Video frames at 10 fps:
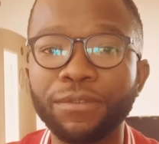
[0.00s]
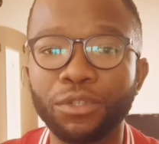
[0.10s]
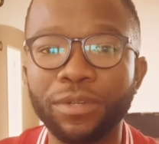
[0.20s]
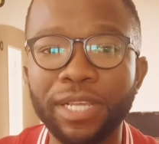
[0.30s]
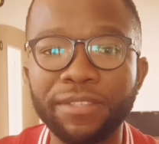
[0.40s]

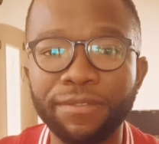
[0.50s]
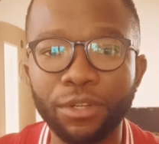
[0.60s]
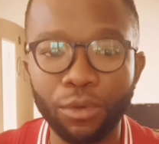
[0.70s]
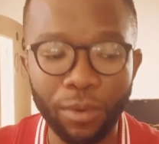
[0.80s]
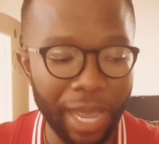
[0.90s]
for today's
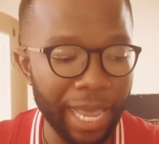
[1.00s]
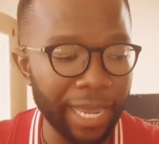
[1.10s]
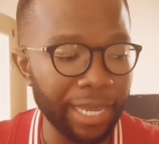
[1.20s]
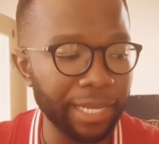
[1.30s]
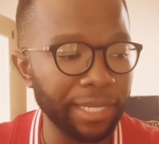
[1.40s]
video,
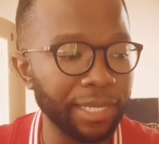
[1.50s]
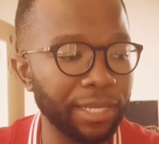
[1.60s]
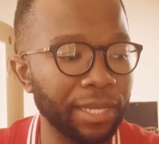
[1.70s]
I